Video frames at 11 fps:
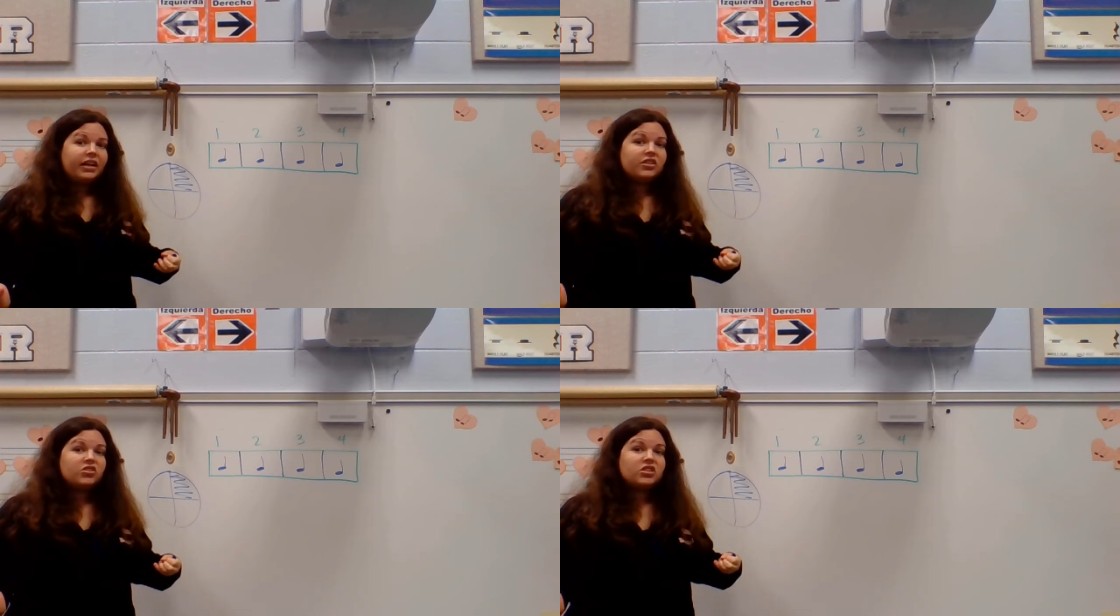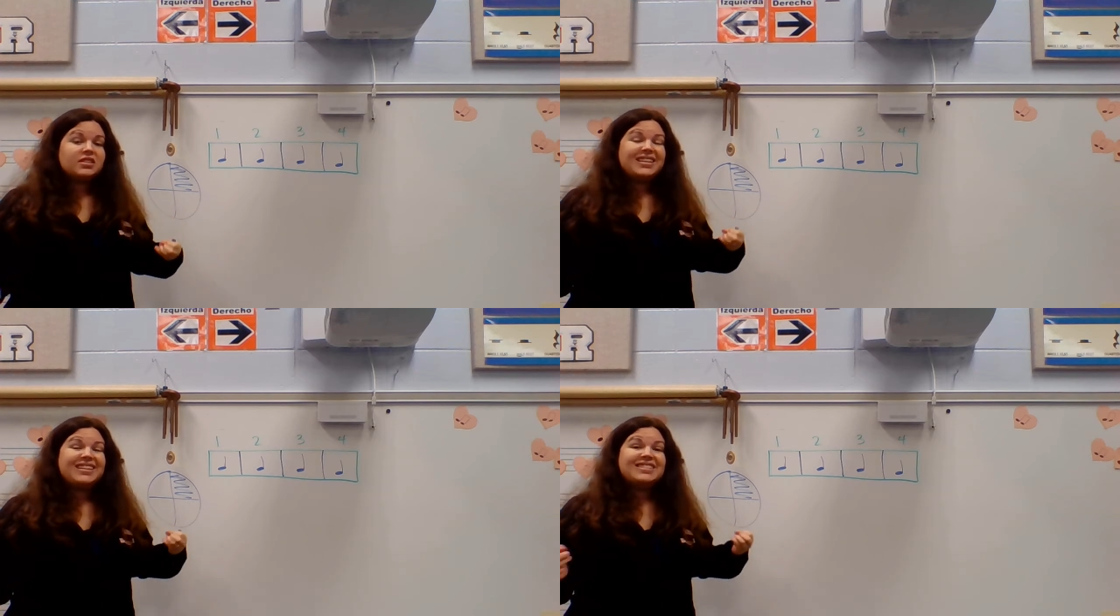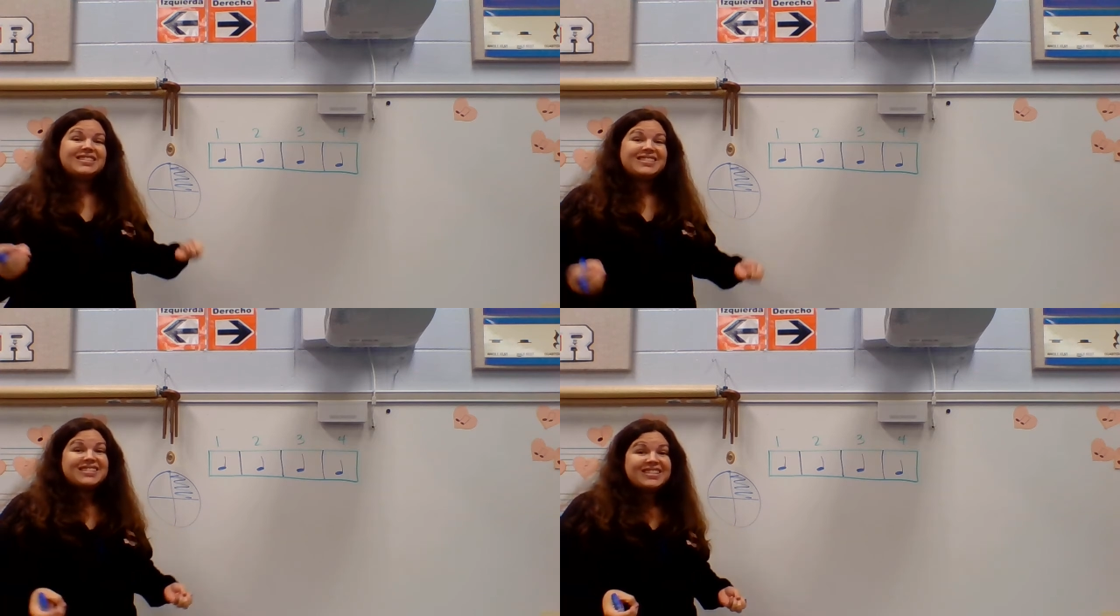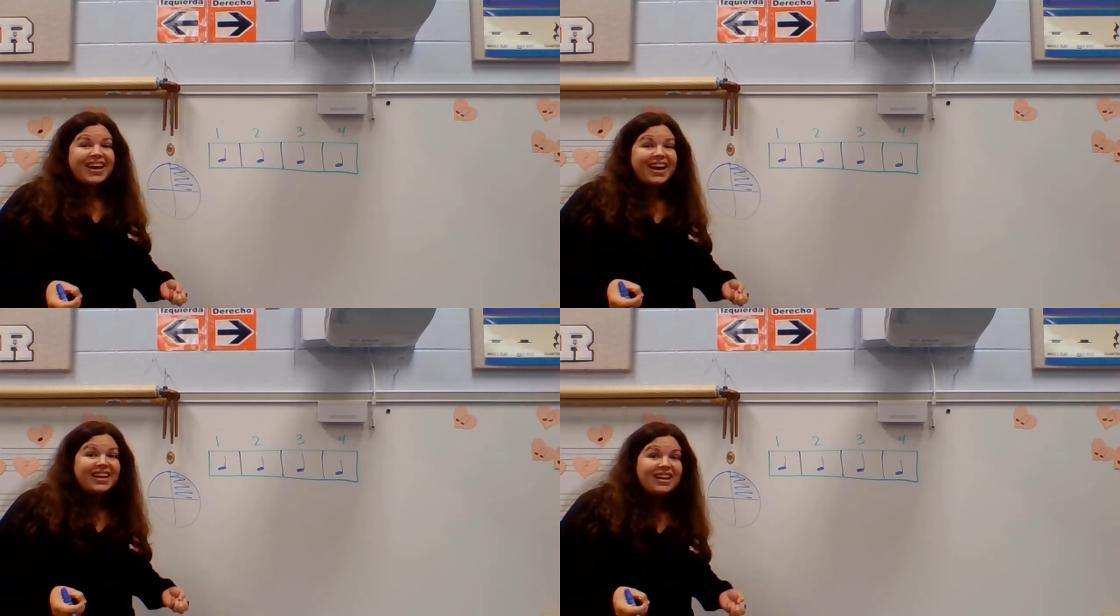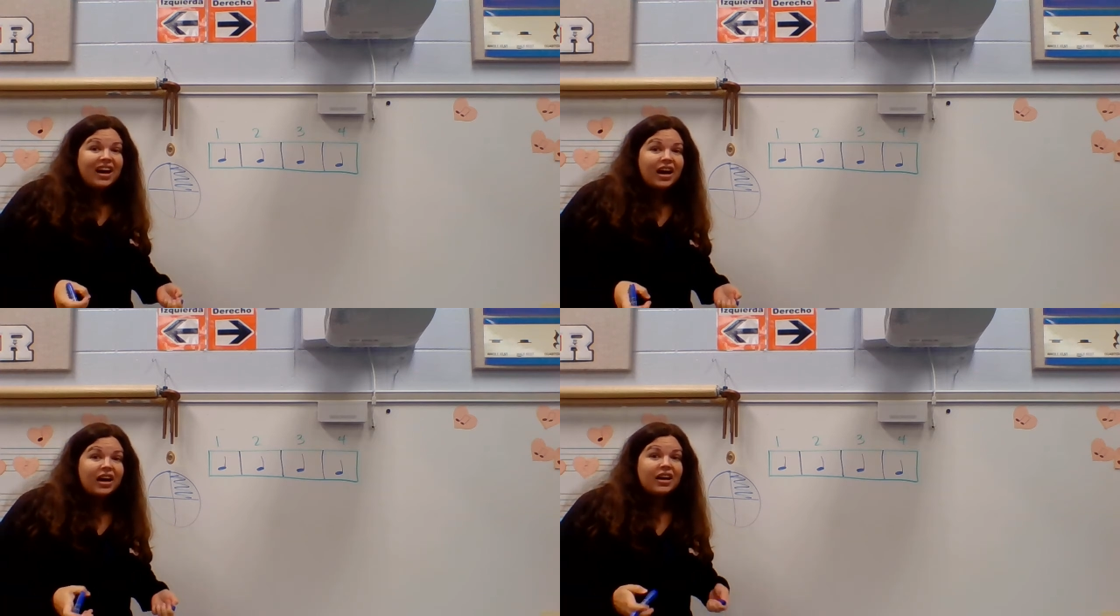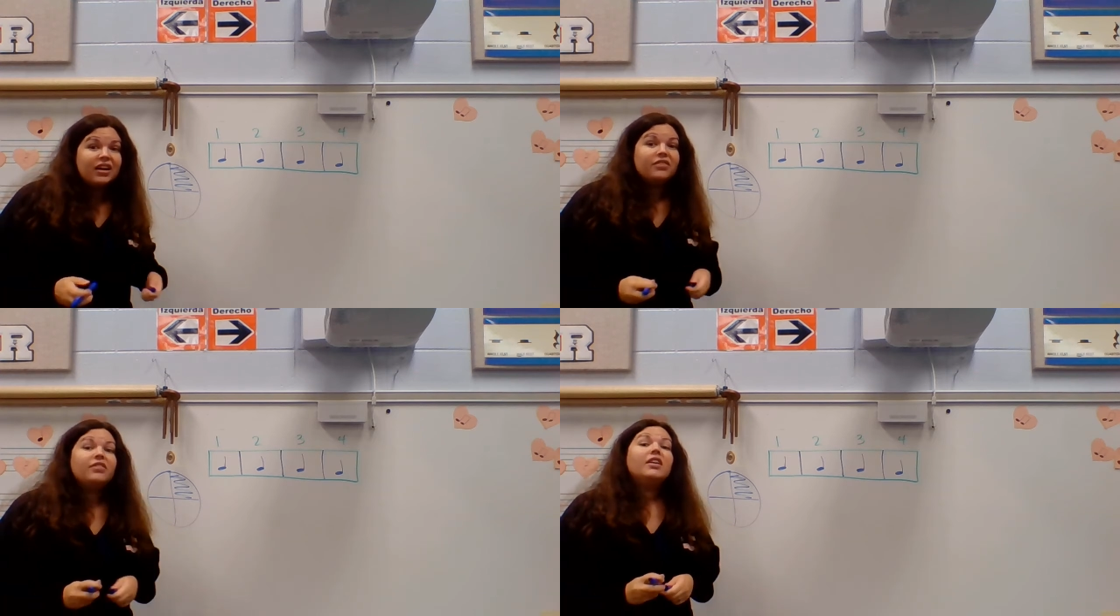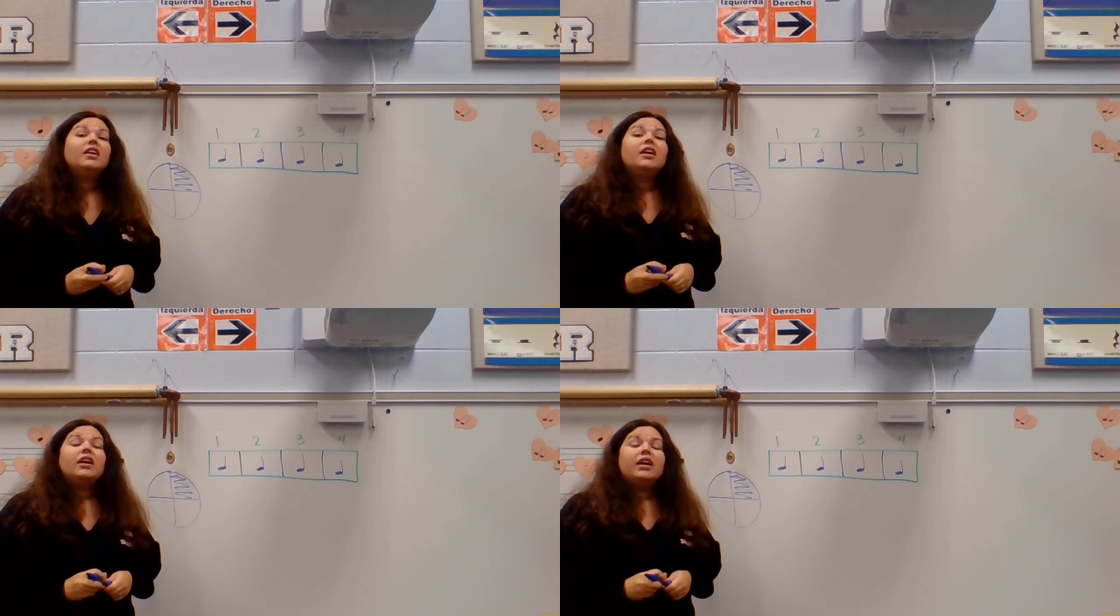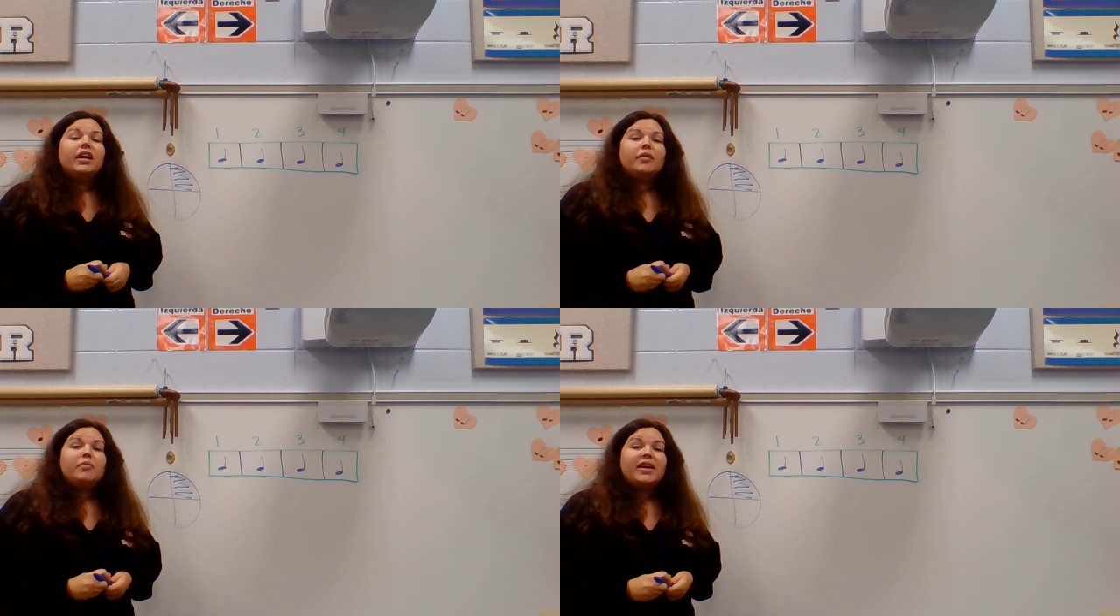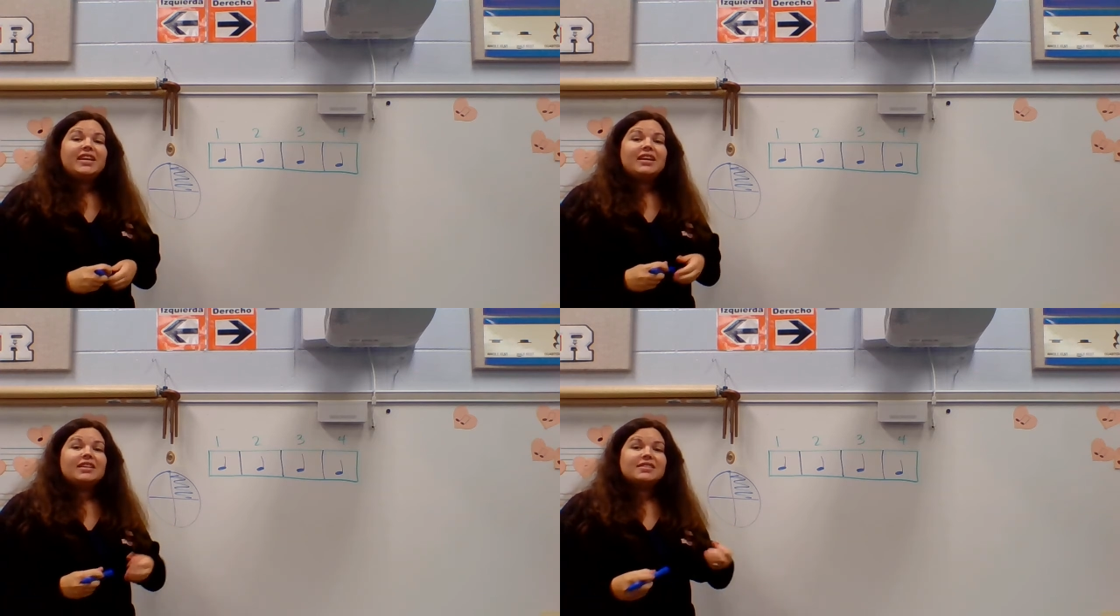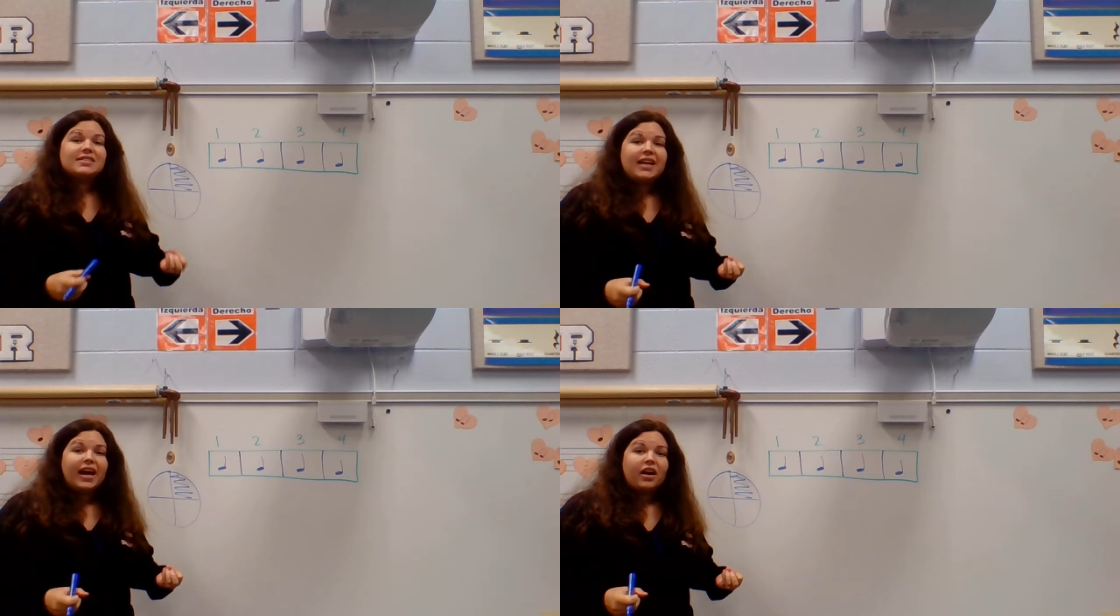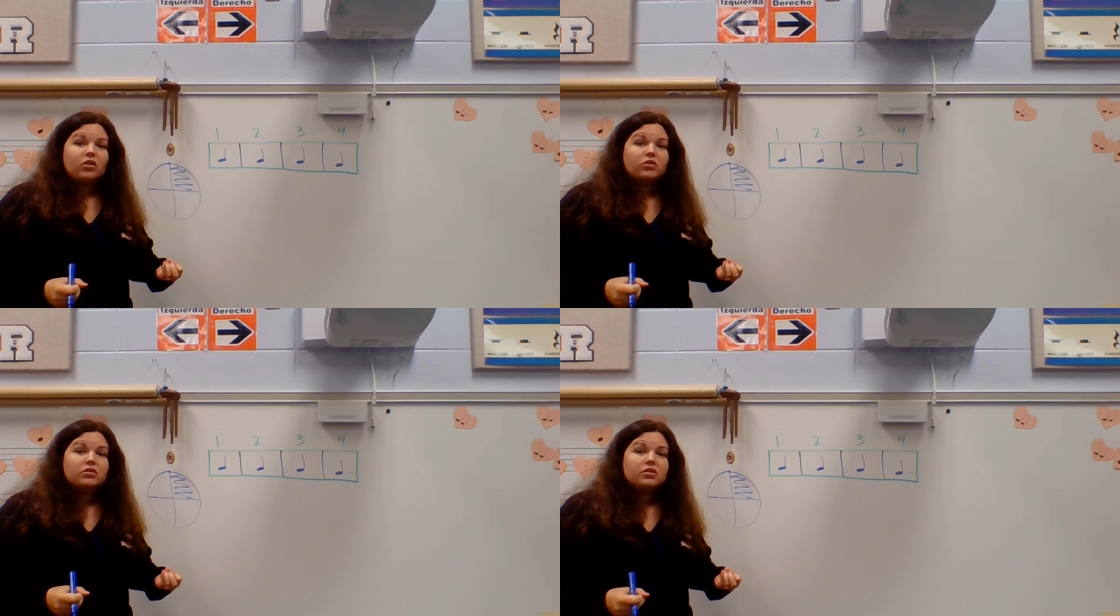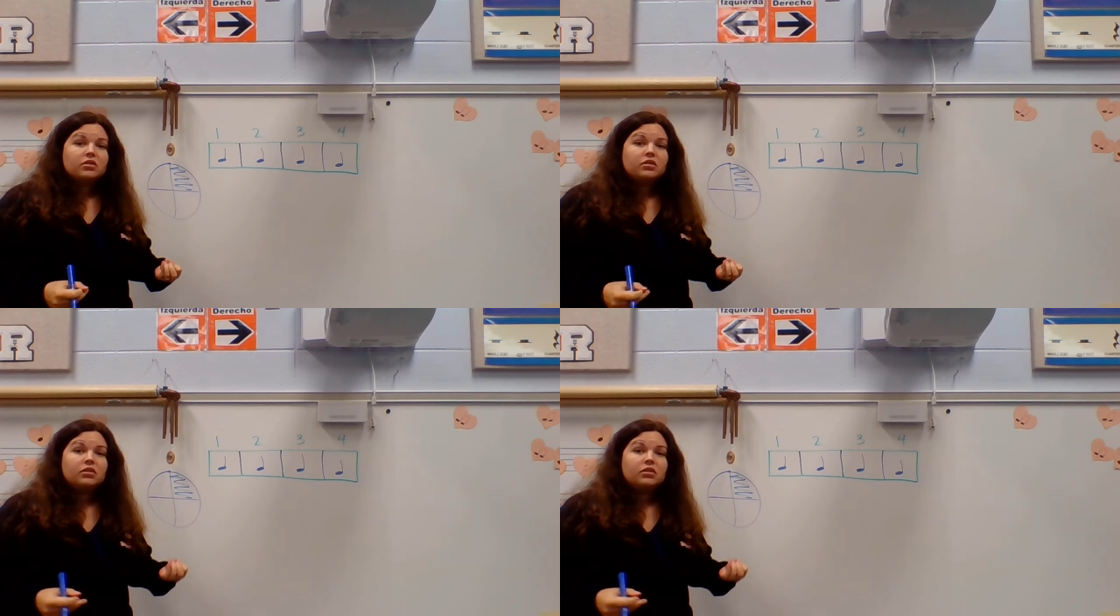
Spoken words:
It's just instead of making a sound,